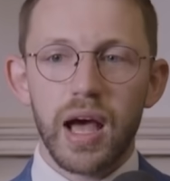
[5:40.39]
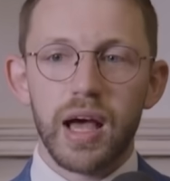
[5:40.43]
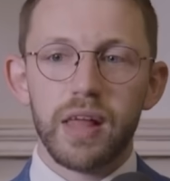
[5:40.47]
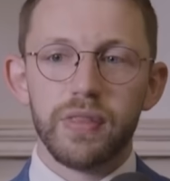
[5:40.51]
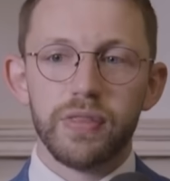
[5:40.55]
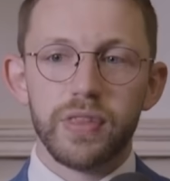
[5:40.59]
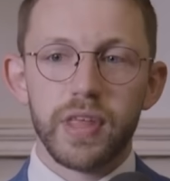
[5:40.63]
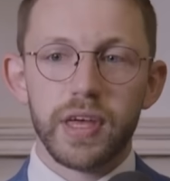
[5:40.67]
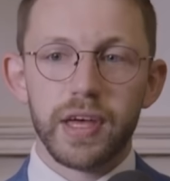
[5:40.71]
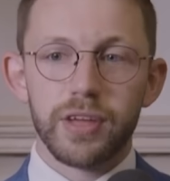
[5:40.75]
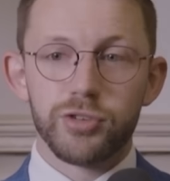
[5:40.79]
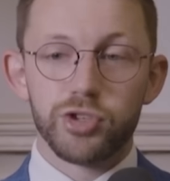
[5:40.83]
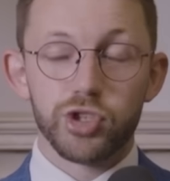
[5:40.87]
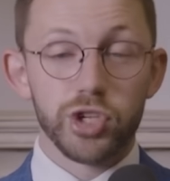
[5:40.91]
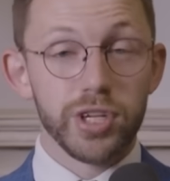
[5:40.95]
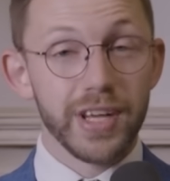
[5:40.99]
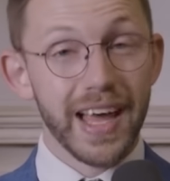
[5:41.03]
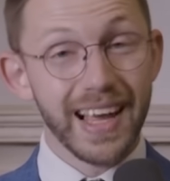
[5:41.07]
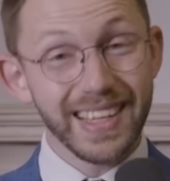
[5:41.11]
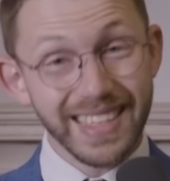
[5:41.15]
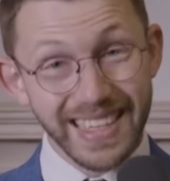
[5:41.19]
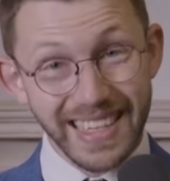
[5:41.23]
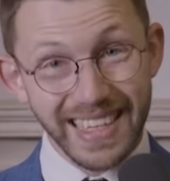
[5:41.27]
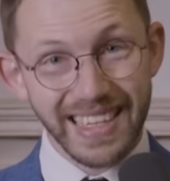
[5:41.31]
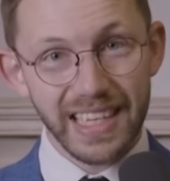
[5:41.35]
and their
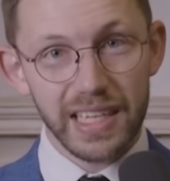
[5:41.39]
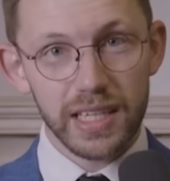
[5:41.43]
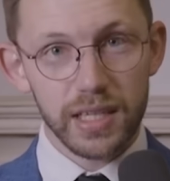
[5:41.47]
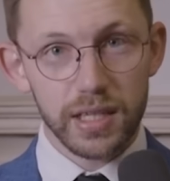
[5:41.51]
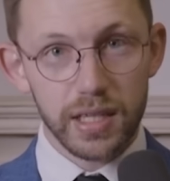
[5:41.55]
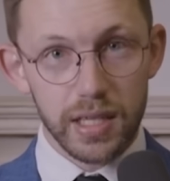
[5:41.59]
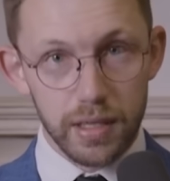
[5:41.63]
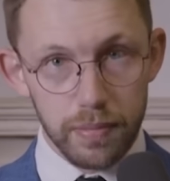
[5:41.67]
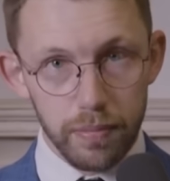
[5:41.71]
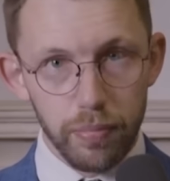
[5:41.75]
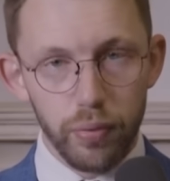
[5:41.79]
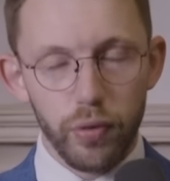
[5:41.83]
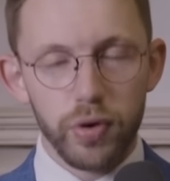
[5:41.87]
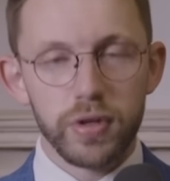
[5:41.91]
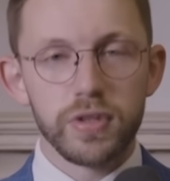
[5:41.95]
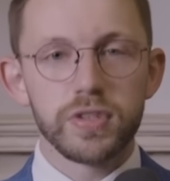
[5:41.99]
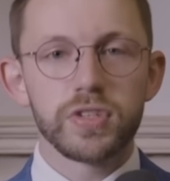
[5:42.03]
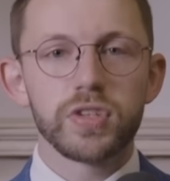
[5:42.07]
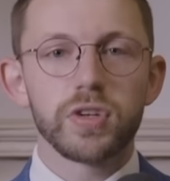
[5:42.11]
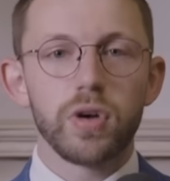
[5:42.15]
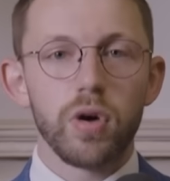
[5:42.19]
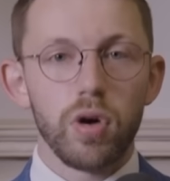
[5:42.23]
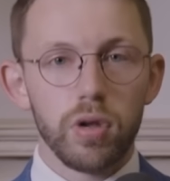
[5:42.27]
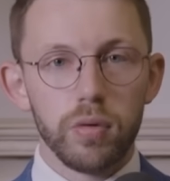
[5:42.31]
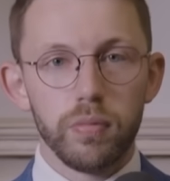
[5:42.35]
genetic
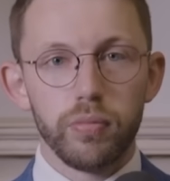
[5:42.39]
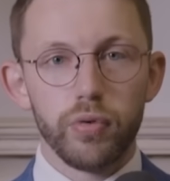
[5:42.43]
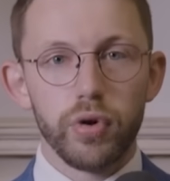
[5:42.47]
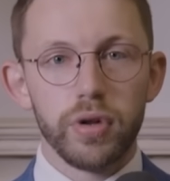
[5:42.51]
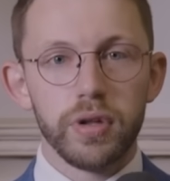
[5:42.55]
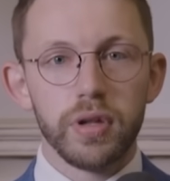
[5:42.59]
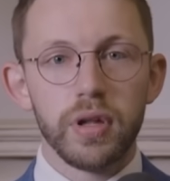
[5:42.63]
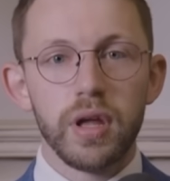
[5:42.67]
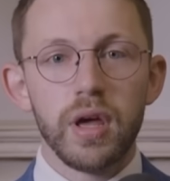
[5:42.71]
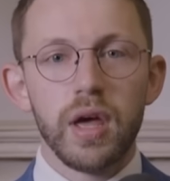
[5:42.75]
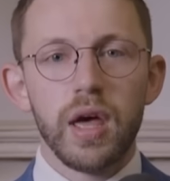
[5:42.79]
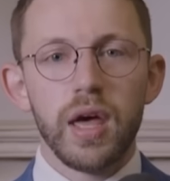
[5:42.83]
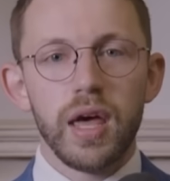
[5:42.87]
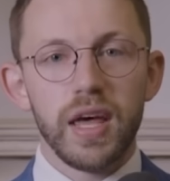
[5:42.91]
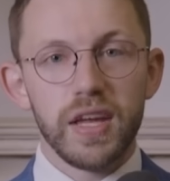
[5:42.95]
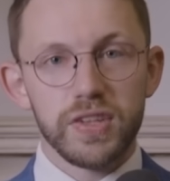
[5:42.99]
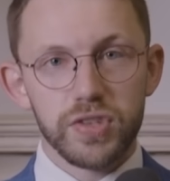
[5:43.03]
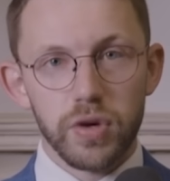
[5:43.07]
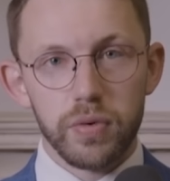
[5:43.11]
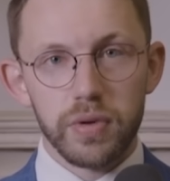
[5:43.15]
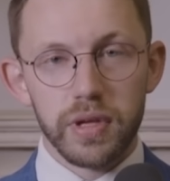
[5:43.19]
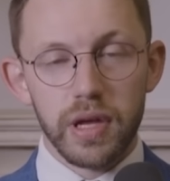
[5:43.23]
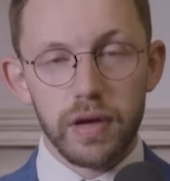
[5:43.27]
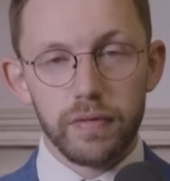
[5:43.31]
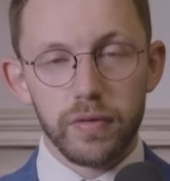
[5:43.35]
imprint on Britain
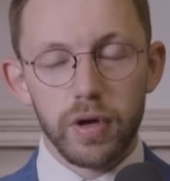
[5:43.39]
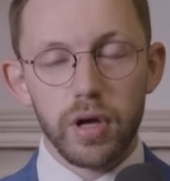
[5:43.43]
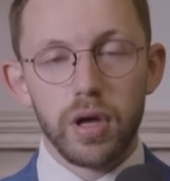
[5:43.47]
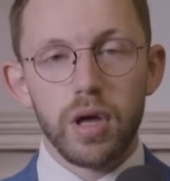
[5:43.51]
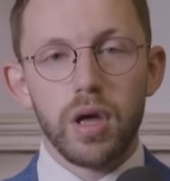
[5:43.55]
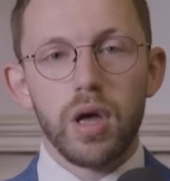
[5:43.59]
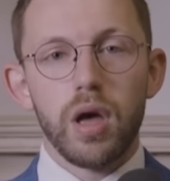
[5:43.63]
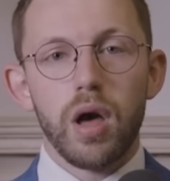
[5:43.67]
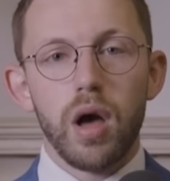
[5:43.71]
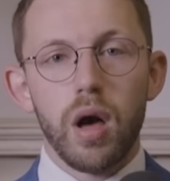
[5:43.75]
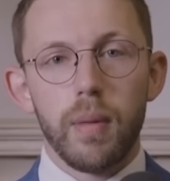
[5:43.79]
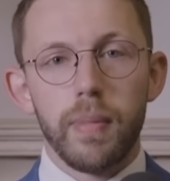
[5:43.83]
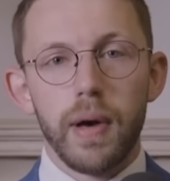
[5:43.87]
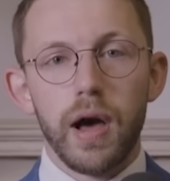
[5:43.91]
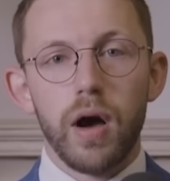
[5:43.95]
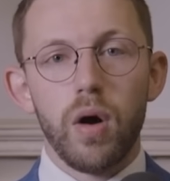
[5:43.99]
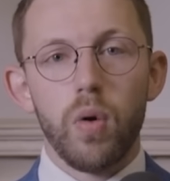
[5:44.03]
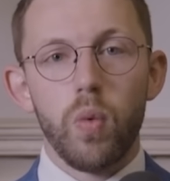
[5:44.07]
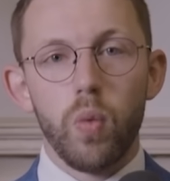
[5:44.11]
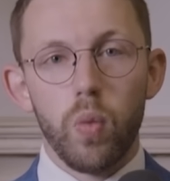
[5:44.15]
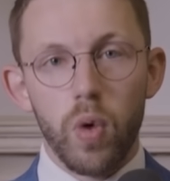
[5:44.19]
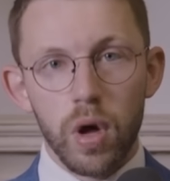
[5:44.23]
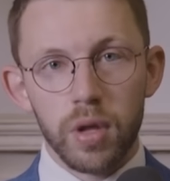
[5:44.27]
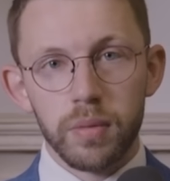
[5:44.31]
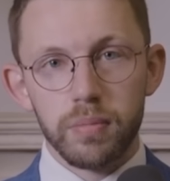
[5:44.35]
is only ever
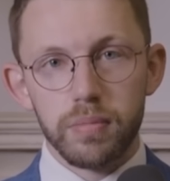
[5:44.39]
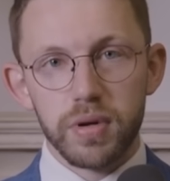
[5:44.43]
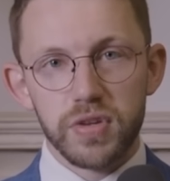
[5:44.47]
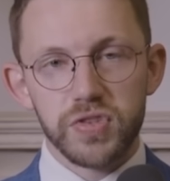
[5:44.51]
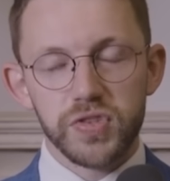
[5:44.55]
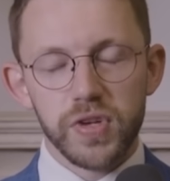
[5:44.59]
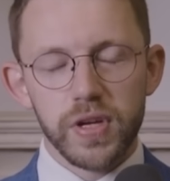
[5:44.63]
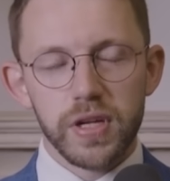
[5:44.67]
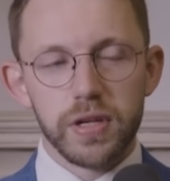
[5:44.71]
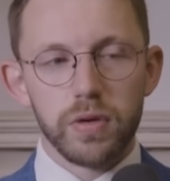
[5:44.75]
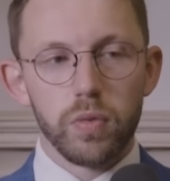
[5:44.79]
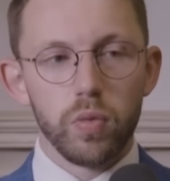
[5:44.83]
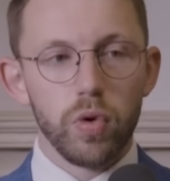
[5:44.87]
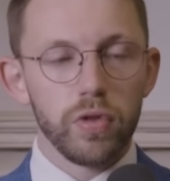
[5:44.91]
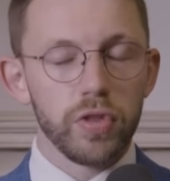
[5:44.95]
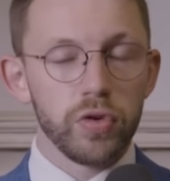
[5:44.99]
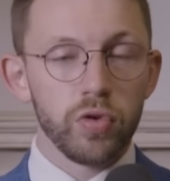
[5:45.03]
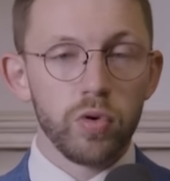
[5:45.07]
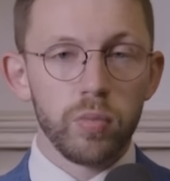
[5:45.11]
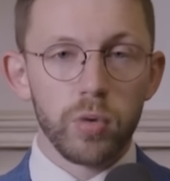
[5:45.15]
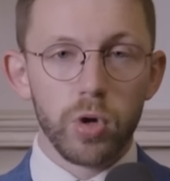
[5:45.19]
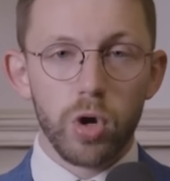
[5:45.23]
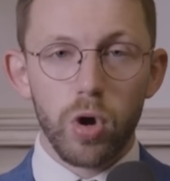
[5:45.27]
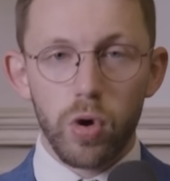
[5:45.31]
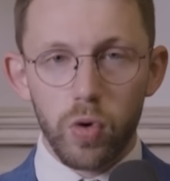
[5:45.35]
about 1%. What
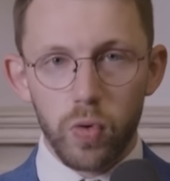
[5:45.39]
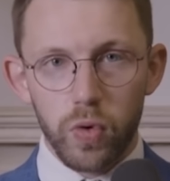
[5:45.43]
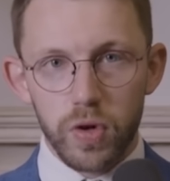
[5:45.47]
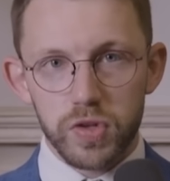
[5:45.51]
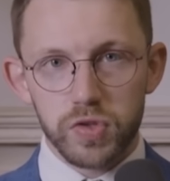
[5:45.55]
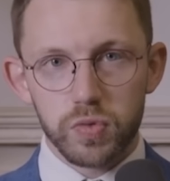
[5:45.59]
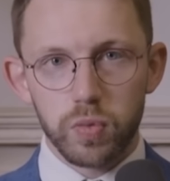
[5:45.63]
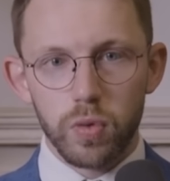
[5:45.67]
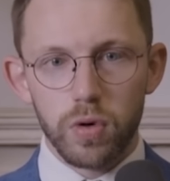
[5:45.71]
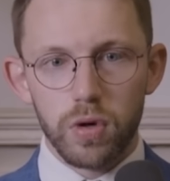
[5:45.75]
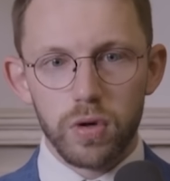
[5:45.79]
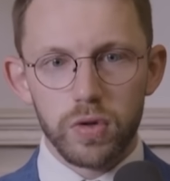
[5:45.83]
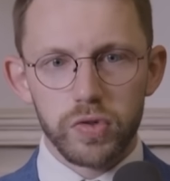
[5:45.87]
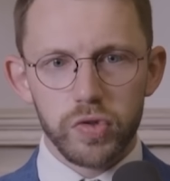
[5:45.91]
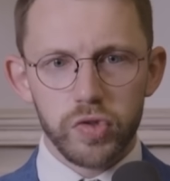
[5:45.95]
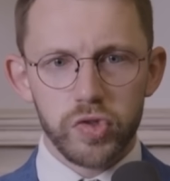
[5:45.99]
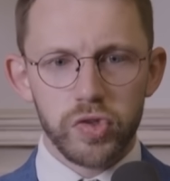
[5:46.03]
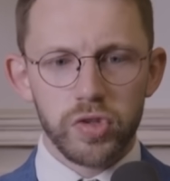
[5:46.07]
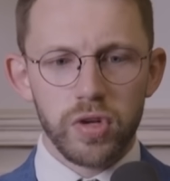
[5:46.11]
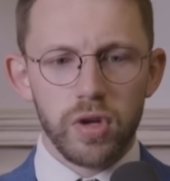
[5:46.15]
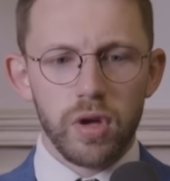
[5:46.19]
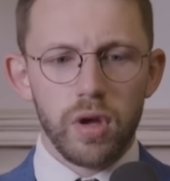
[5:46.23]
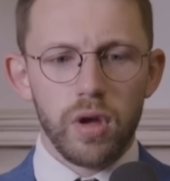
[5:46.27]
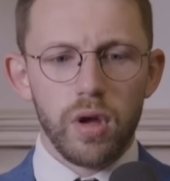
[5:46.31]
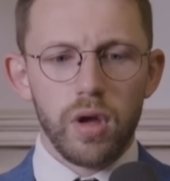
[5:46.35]
the Norman conquest
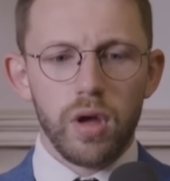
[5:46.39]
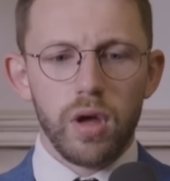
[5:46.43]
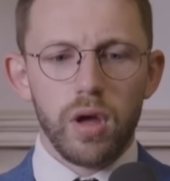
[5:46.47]
was,